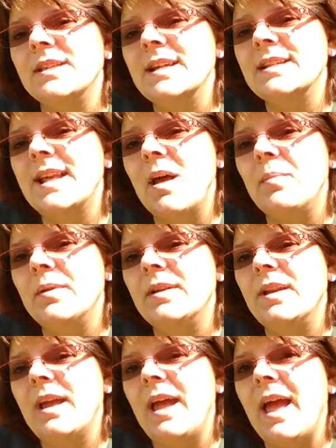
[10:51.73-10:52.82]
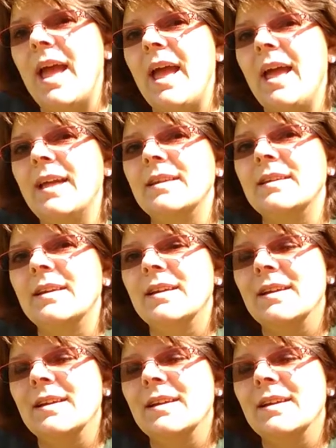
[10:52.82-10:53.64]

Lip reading: Things happen, and